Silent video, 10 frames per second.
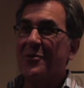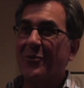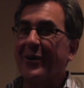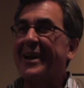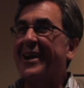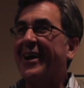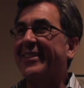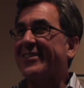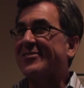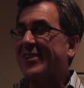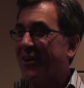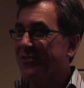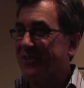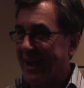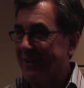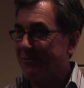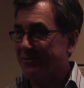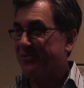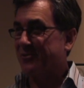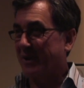Working on the sell side,
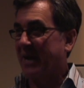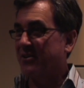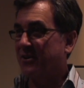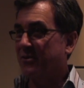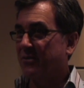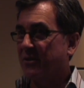which is what I do,